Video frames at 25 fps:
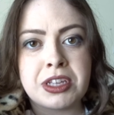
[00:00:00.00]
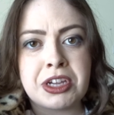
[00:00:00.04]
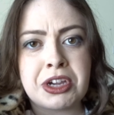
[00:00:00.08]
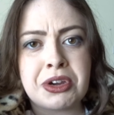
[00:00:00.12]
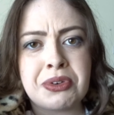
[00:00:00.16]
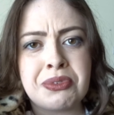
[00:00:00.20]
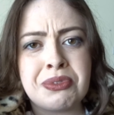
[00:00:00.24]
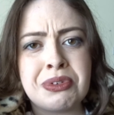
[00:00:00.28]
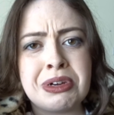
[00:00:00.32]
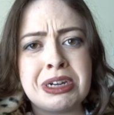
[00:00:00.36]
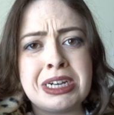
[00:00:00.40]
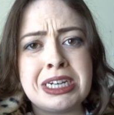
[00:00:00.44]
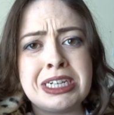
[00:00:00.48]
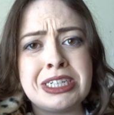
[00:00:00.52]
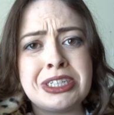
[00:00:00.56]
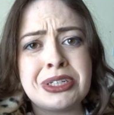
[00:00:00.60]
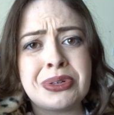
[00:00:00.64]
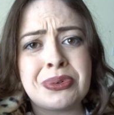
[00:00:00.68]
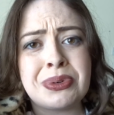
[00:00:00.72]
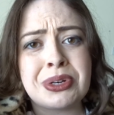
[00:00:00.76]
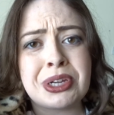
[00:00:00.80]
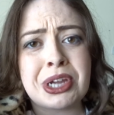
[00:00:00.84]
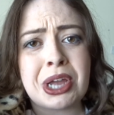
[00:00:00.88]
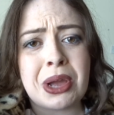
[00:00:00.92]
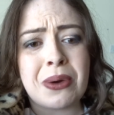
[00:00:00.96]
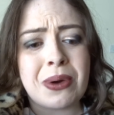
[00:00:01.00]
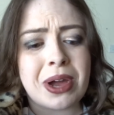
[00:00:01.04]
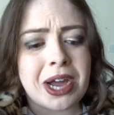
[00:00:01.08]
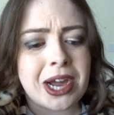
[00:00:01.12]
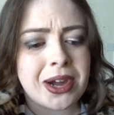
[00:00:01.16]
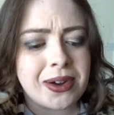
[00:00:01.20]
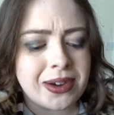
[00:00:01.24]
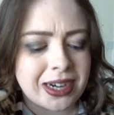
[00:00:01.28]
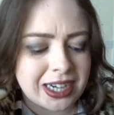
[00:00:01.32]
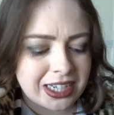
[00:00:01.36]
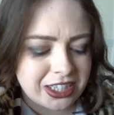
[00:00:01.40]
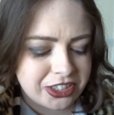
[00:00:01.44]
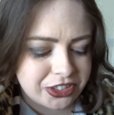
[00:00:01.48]
I really don't want to go
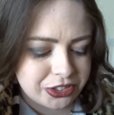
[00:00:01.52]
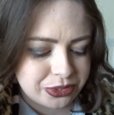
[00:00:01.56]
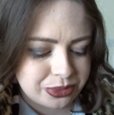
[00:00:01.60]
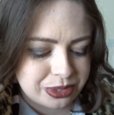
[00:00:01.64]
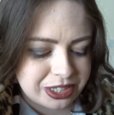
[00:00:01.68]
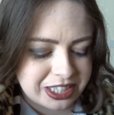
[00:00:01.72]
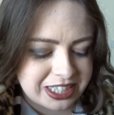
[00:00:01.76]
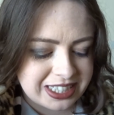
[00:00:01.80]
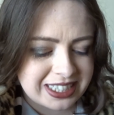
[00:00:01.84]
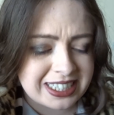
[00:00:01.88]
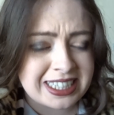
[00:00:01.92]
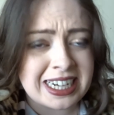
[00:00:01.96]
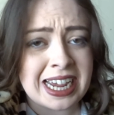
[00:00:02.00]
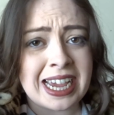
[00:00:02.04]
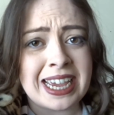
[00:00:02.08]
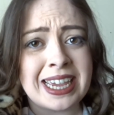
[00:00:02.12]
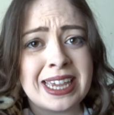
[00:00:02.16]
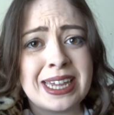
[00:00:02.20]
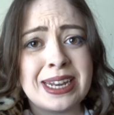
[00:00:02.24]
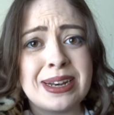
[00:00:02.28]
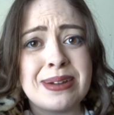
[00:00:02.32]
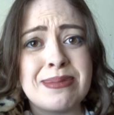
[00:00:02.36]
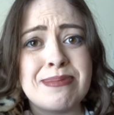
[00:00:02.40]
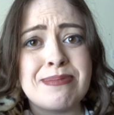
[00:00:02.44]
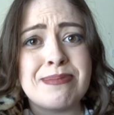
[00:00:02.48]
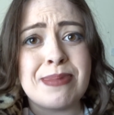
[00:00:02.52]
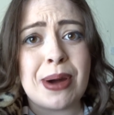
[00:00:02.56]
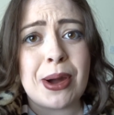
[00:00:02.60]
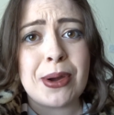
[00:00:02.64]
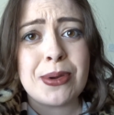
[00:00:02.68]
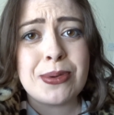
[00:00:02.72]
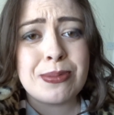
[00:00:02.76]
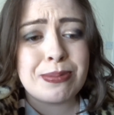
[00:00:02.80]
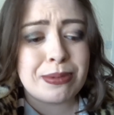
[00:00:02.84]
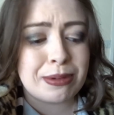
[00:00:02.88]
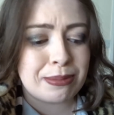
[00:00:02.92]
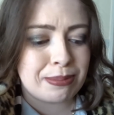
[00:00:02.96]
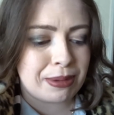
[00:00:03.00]
out. I just want to stay in and
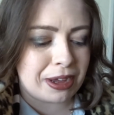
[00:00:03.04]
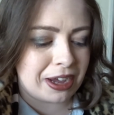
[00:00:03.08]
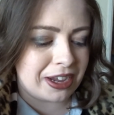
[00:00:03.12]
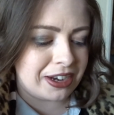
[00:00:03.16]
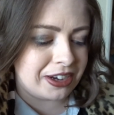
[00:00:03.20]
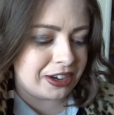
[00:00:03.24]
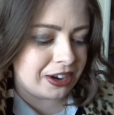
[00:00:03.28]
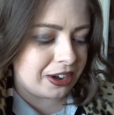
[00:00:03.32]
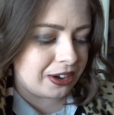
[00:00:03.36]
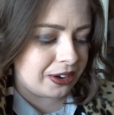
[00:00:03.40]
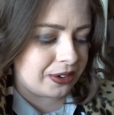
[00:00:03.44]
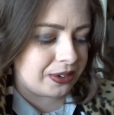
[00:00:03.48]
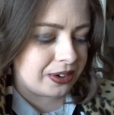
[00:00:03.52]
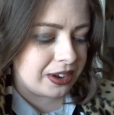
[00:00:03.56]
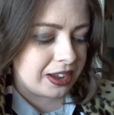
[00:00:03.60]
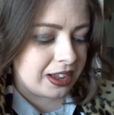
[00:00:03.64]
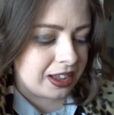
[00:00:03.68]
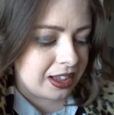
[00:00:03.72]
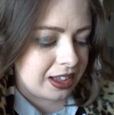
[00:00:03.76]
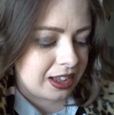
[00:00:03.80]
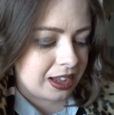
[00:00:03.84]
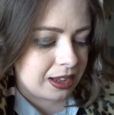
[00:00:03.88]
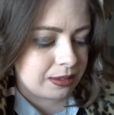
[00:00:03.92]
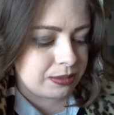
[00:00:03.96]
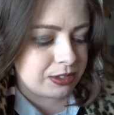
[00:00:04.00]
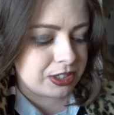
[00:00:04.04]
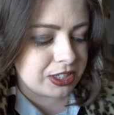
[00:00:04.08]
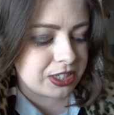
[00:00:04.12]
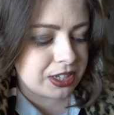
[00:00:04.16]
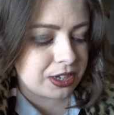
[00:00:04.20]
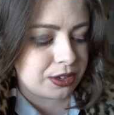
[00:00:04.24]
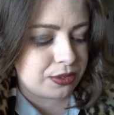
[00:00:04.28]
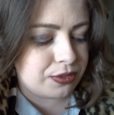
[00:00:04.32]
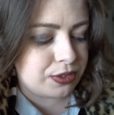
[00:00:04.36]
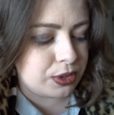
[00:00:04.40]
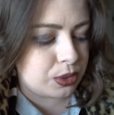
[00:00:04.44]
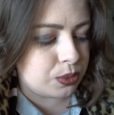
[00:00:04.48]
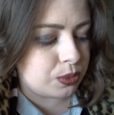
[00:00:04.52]
mope, but I know I'm just going
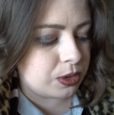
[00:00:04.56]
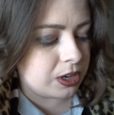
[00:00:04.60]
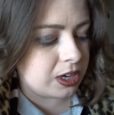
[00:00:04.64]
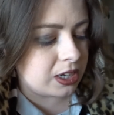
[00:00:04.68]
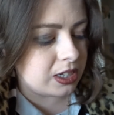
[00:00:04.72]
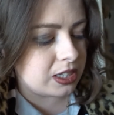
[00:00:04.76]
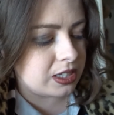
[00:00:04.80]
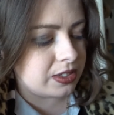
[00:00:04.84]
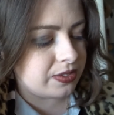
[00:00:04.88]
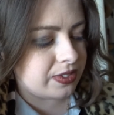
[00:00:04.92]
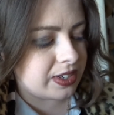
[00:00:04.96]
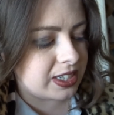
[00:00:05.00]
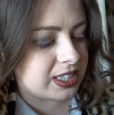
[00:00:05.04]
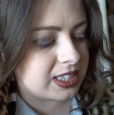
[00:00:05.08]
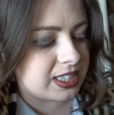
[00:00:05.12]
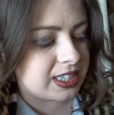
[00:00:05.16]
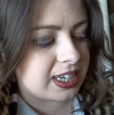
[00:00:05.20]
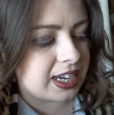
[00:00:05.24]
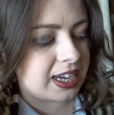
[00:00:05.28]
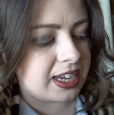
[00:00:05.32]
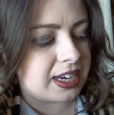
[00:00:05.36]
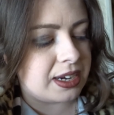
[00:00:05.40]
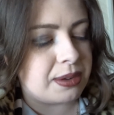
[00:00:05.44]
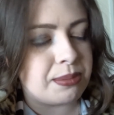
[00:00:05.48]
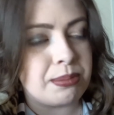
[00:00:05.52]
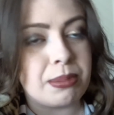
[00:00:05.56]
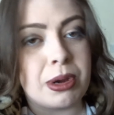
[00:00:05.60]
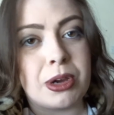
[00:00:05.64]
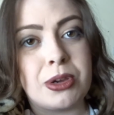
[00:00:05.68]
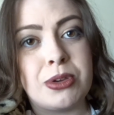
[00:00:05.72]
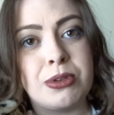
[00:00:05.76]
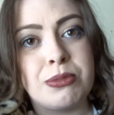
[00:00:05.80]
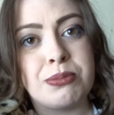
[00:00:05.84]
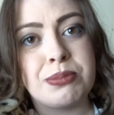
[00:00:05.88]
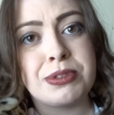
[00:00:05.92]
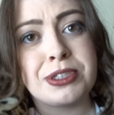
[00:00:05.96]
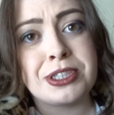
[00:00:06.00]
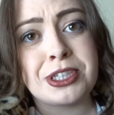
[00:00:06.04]
to feel worse if I stay in and
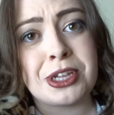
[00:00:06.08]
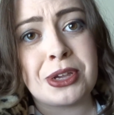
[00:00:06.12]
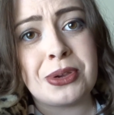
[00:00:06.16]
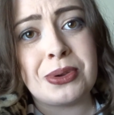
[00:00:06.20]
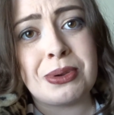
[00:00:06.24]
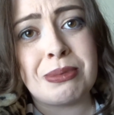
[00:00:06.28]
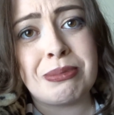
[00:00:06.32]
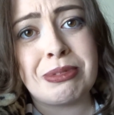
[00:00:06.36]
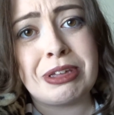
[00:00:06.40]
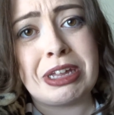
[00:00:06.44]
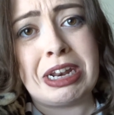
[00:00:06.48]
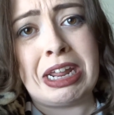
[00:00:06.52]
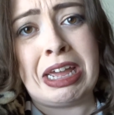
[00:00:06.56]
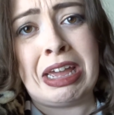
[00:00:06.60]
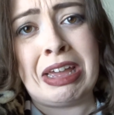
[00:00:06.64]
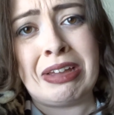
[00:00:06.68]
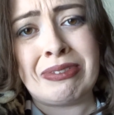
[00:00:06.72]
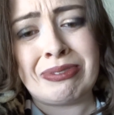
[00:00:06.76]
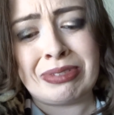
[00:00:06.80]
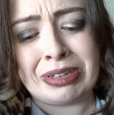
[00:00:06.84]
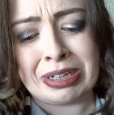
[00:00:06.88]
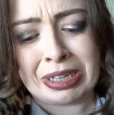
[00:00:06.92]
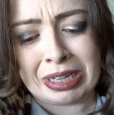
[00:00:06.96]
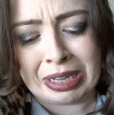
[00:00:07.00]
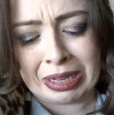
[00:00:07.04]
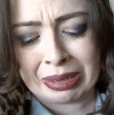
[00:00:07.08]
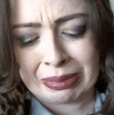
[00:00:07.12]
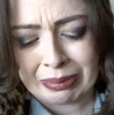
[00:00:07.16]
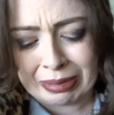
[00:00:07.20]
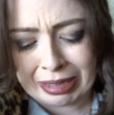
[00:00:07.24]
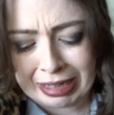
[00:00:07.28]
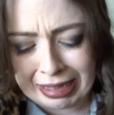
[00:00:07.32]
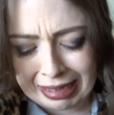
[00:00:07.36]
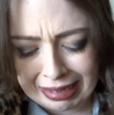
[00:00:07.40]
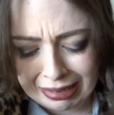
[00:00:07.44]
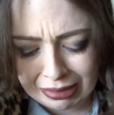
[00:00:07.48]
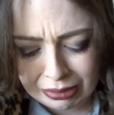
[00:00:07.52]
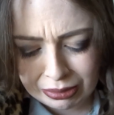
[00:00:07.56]
mope, so I'm going to have to go
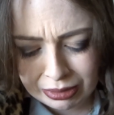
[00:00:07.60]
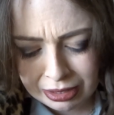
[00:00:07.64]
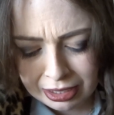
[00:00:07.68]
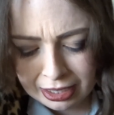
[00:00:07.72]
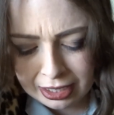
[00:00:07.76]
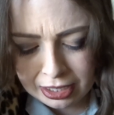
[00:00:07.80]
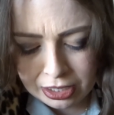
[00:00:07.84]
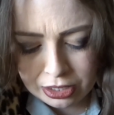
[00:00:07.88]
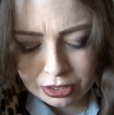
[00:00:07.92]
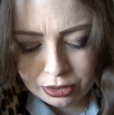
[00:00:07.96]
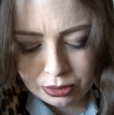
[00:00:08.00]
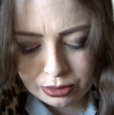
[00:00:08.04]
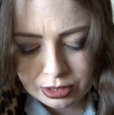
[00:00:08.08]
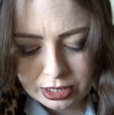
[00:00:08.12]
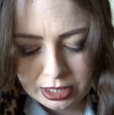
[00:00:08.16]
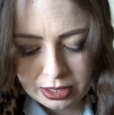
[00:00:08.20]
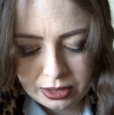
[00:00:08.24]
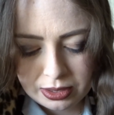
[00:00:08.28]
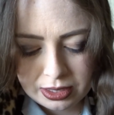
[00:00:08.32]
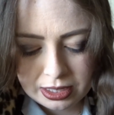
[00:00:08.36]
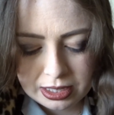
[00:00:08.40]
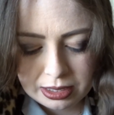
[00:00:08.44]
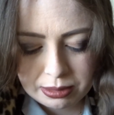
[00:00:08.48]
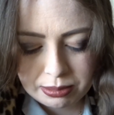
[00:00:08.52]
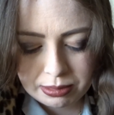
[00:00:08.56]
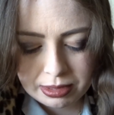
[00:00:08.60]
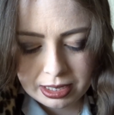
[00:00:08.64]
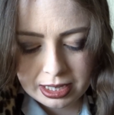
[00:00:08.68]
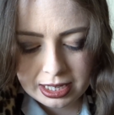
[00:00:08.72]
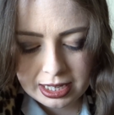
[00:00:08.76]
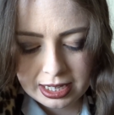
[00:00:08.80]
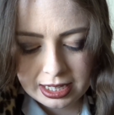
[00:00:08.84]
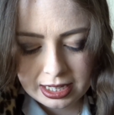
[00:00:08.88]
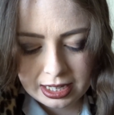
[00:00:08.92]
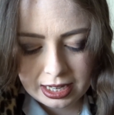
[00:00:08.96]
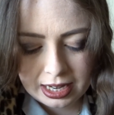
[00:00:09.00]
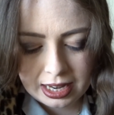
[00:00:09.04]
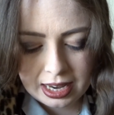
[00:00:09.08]
out. Also, look at my
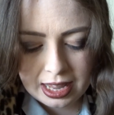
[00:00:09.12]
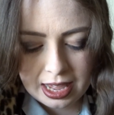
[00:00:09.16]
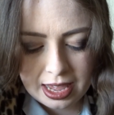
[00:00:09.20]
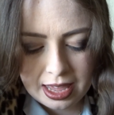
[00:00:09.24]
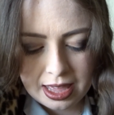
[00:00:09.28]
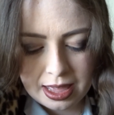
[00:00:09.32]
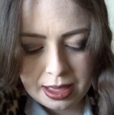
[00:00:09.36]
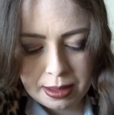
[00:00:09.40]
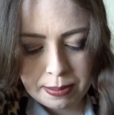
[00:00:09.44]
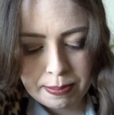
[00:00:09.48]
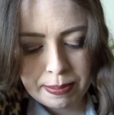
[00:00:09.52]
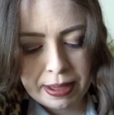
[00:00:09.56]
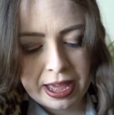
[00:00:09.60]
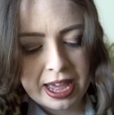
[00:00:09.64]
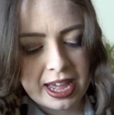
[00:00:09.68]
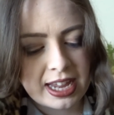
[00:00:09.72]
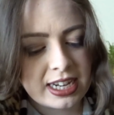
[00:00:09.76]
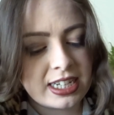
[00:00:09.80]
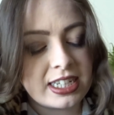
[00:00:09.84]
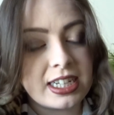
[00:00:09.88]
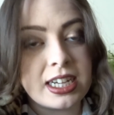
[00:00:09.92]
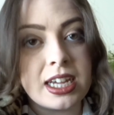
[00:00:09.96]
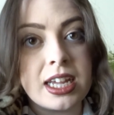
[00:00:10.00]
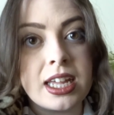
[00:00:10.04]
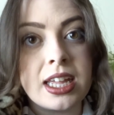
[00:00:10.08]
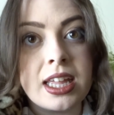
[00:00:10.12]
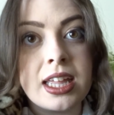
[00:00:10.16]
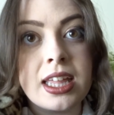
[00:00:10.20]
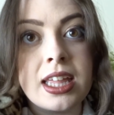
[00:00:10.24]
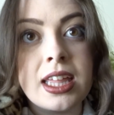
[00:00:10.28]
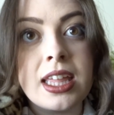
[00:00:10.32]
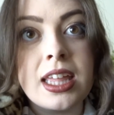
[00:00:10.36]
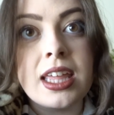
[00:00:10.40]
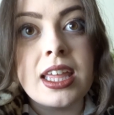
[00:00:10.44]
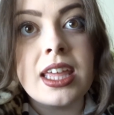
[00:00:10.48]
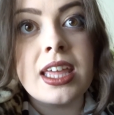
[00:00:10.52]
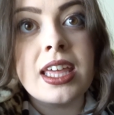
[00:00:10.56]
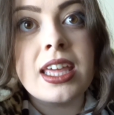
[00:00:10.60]
little panda
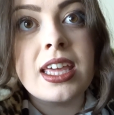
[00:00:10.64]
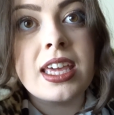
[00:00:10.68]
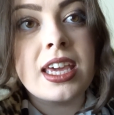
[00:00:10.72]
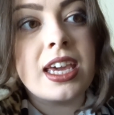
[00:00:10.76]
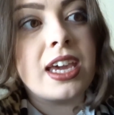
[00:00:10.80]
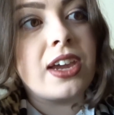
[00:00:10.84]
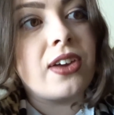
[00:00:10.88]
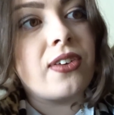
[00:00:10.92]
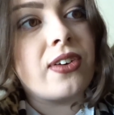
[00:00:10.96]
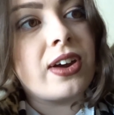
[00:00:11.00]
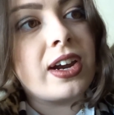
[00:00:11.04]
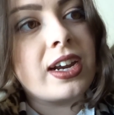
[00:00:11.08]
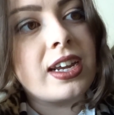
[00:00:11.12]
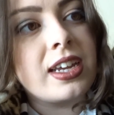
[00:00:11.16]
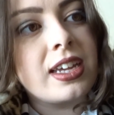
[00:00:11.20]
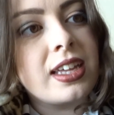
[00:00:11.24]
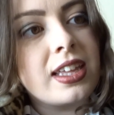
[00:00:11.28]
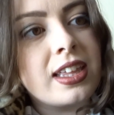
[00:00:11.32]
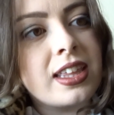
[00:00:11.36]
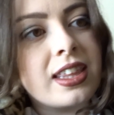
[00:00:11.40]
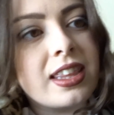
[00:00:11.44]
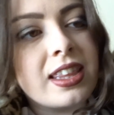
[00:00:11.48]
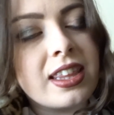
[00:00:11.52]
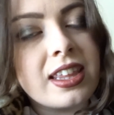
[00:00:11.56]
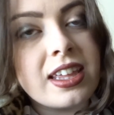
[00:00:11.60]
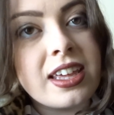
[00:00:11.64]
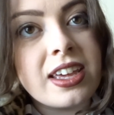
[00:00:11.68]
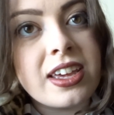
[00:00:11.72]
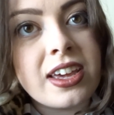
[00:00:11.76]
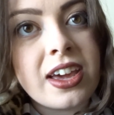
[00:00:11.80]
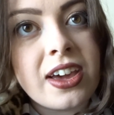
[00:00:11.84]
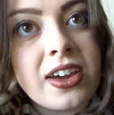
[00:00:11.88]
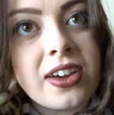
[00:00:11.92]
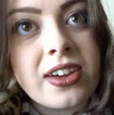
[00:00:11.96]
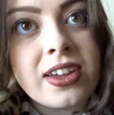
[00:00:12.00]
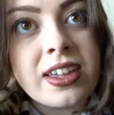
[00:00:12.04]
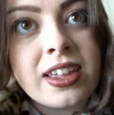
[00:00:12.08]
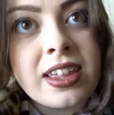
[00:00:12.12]
keyring. There you
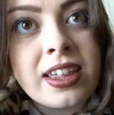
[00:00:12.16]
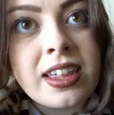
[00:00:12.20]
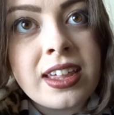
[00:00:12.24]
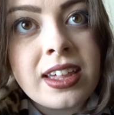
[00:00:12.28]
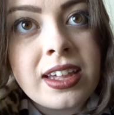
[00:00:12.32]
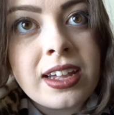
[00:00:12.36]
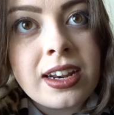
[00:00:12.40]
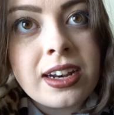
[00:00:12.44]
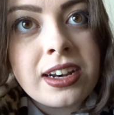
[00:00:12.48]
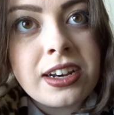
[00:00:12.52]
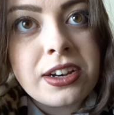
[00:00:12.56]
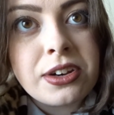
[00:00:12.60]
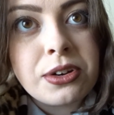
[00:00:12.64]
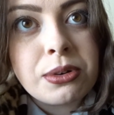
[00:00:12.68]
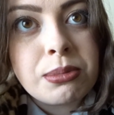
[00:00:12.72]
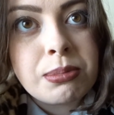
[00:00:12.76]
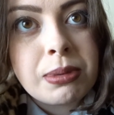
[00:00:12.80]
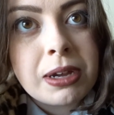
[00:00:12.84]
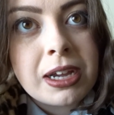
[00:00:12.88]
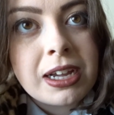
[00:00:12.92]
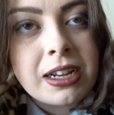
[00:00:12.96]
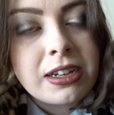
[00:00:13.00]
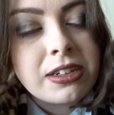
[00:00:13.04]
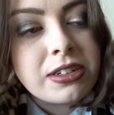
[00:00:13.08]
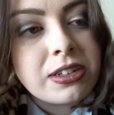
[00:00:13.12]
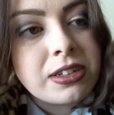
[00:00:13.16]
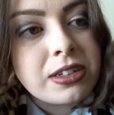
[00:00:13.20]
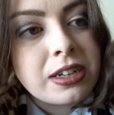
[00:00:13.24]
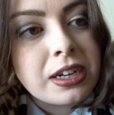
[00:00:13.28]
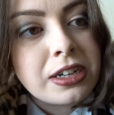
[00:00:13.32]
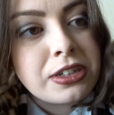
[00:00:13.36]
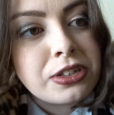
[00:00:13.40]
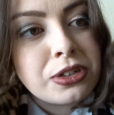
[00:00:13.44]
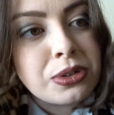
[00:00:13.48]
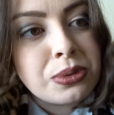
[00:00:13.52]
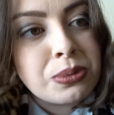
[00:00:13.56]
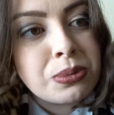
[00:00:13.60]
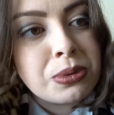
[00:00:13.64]
go. Little panda, I
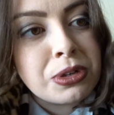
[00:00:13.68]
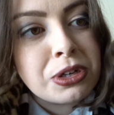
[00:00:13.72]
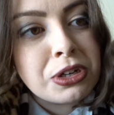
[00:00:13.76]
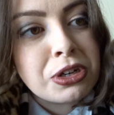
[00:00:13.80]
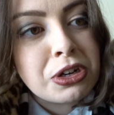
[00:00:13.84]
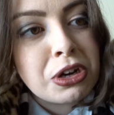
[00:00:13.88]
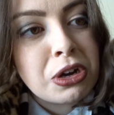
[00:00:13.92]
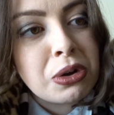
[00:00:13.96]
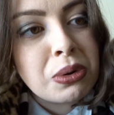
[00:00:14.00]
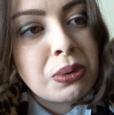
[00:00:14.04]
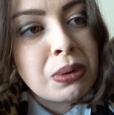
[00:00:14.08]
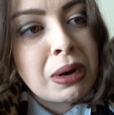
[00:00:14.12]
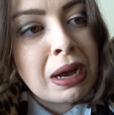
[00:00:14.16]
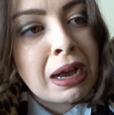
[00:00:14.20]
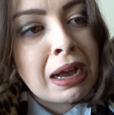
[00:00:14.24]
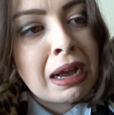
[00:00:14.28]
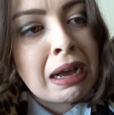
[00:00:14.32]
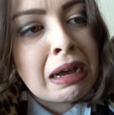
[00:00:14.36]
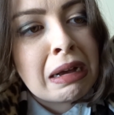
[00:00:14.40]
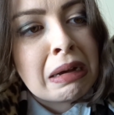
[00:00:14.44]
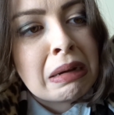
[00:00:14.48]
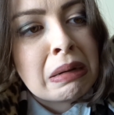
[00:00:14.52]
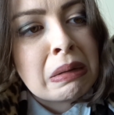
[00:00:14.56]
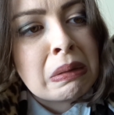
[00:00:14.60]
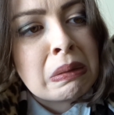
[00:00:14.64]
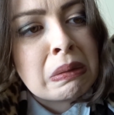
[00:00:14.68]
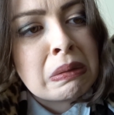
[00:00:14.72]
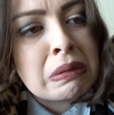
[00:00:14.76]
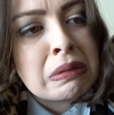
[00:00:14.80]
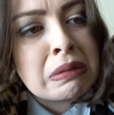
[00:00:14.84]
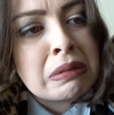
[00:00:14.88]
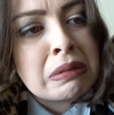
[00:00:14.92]
don't want to go out.